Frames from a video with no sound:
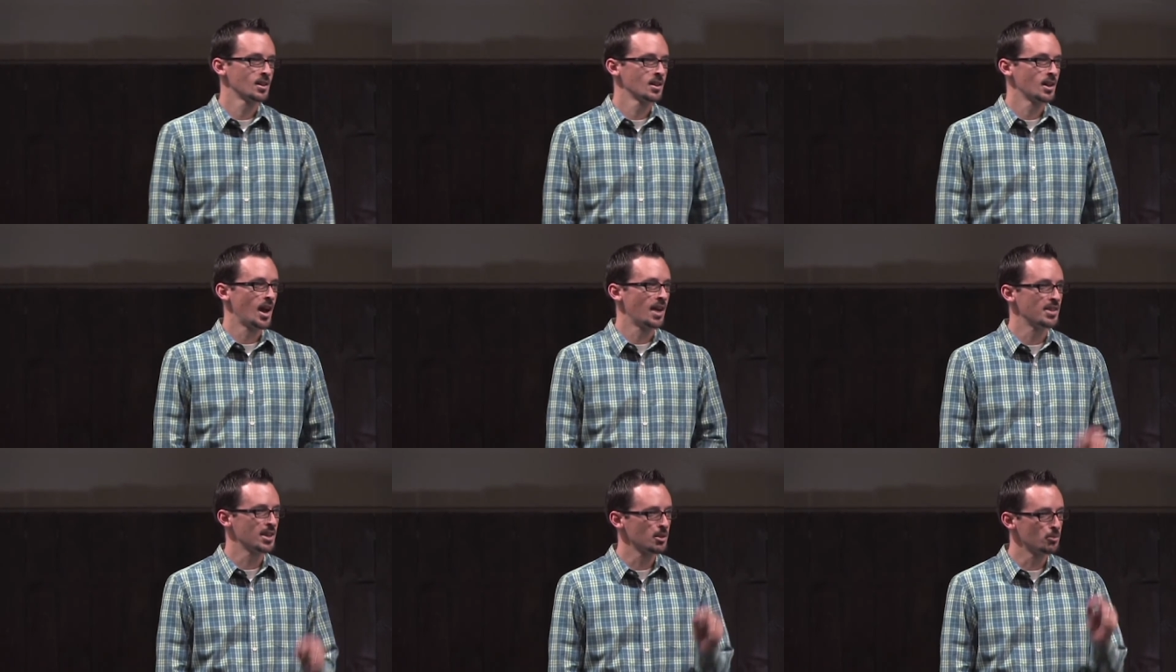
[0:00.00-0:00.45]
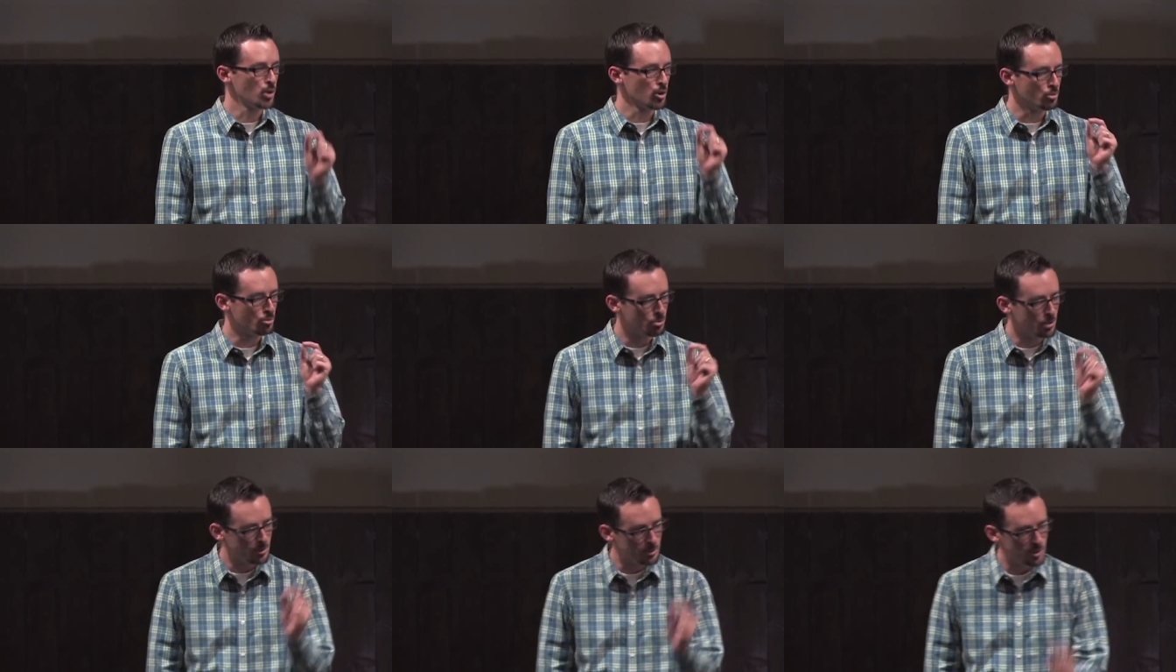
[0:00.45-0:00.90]
I think a more
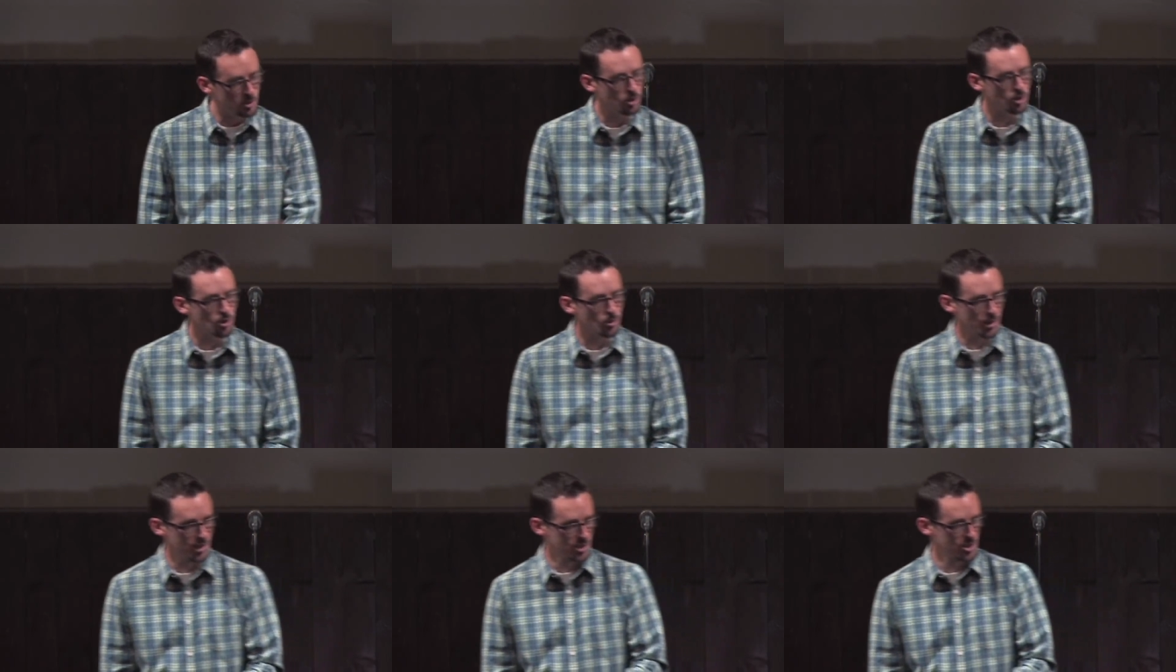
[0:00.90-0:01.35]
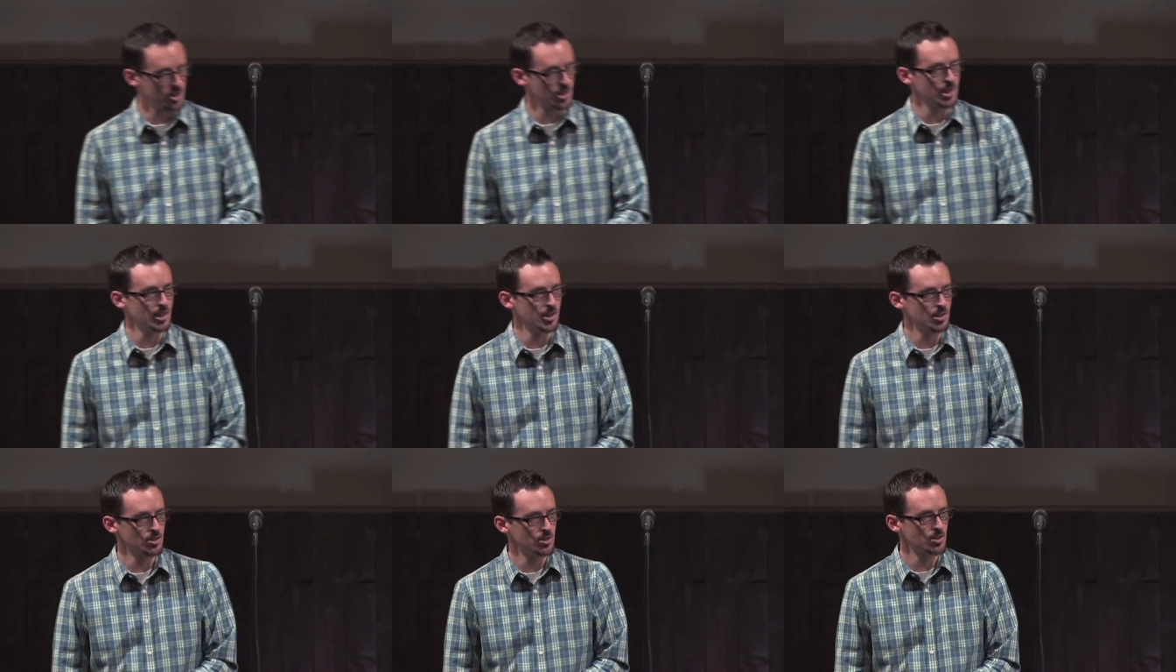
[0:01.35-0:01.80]
biblical question
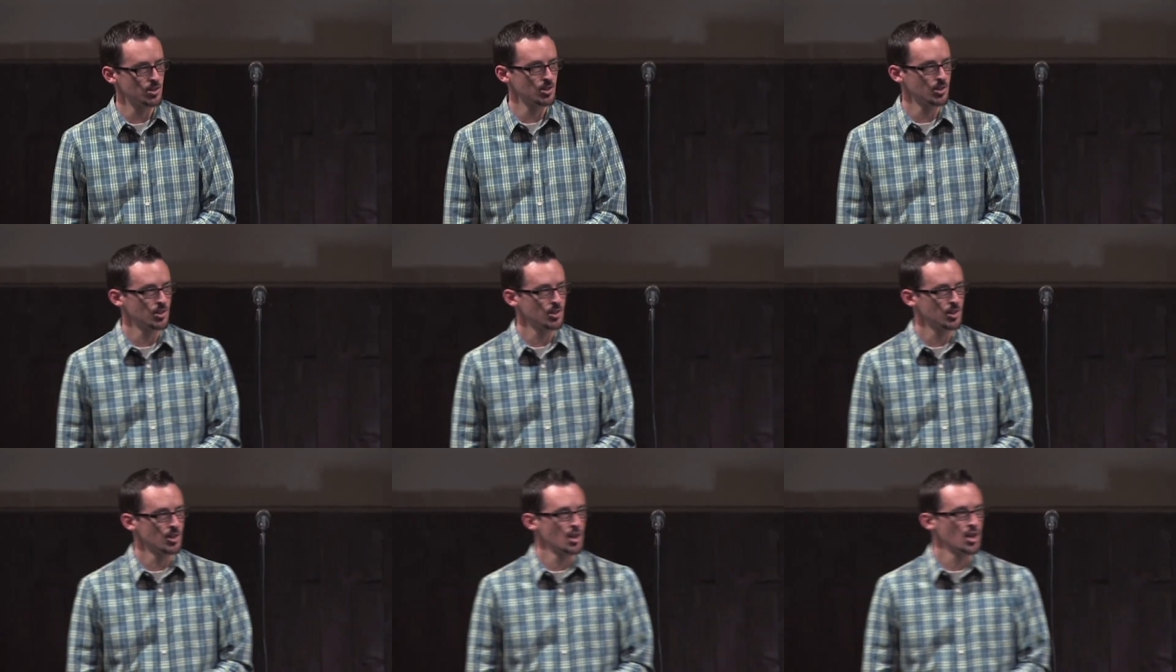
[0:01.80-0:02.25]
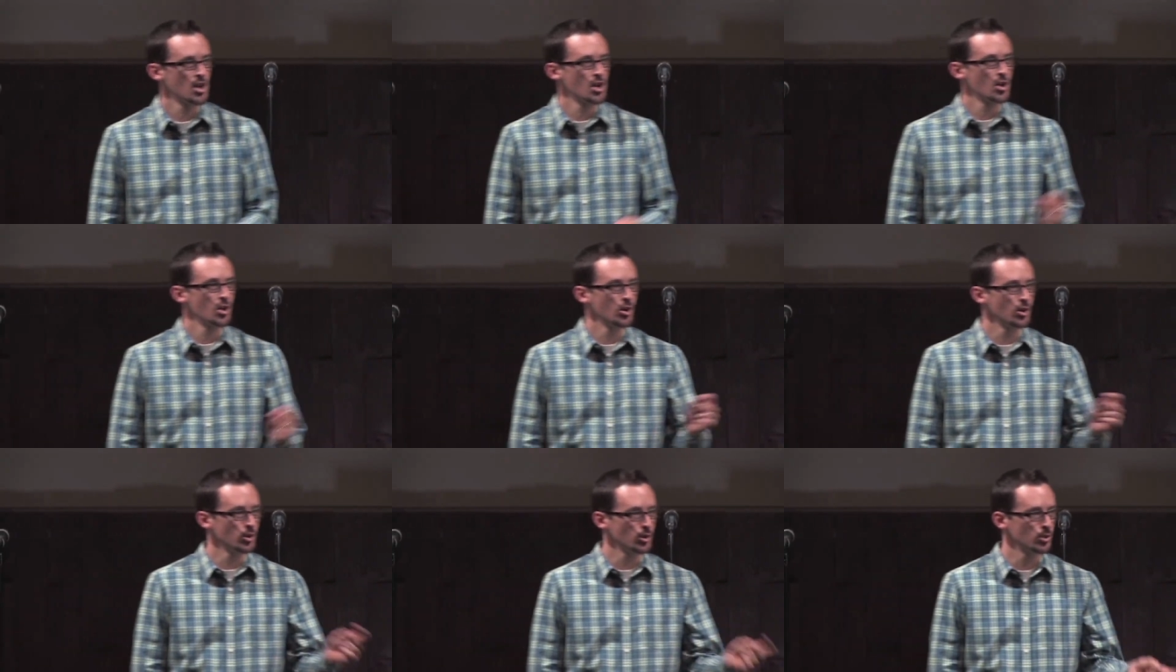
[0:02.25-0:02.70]
is
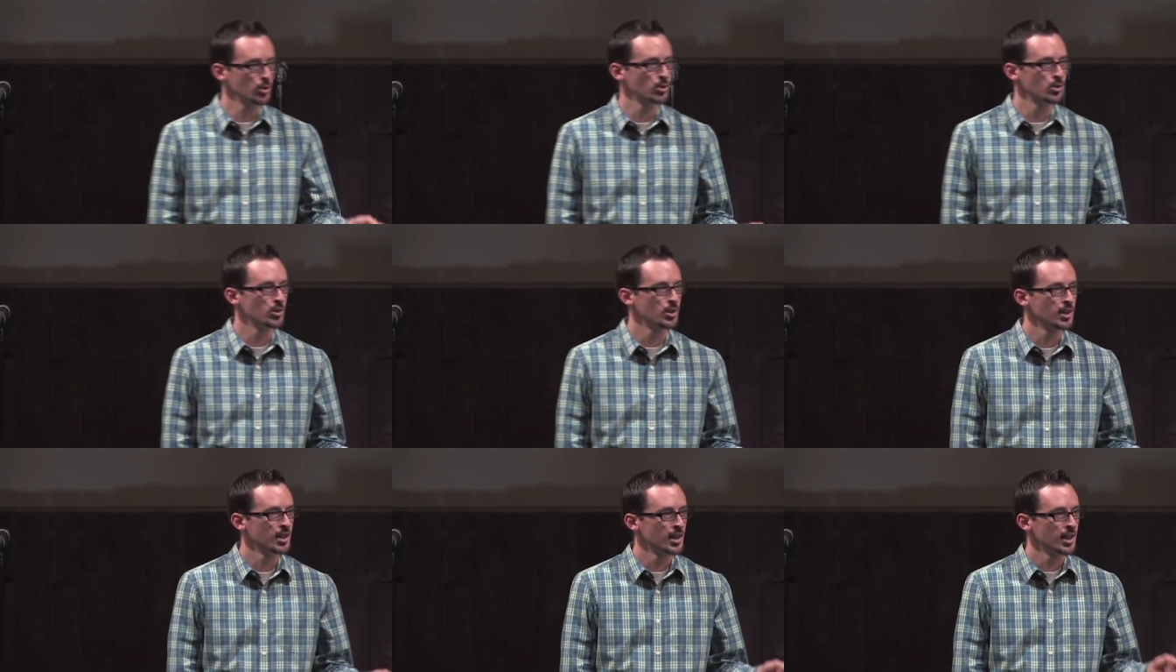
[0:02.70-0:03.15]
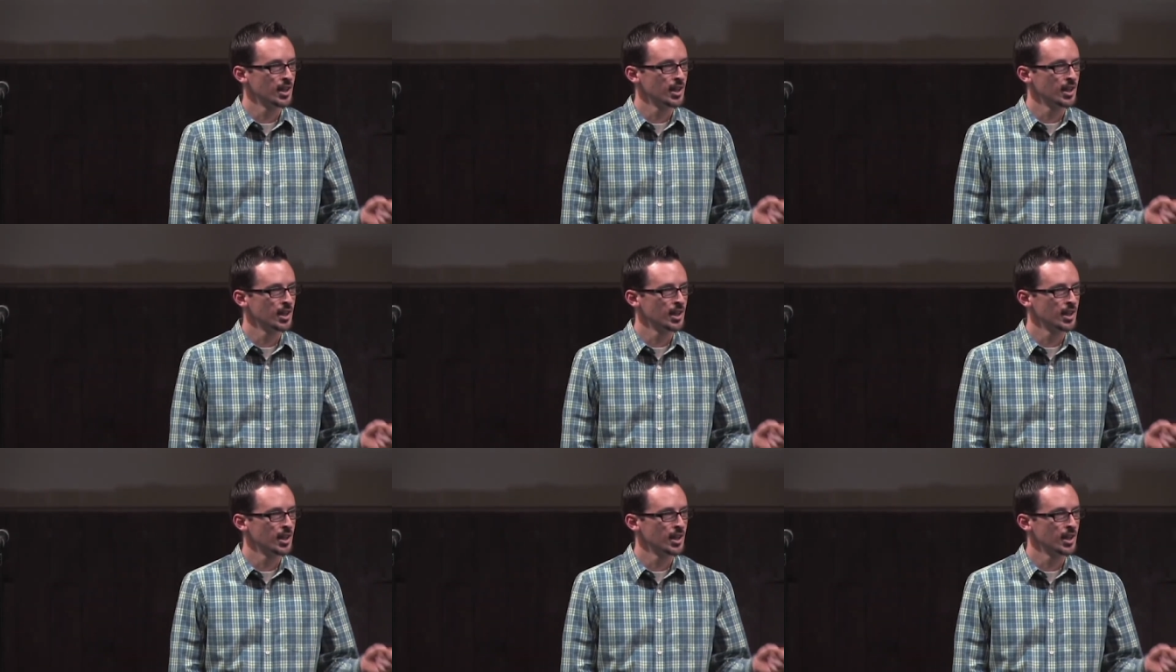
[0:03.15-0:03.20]
who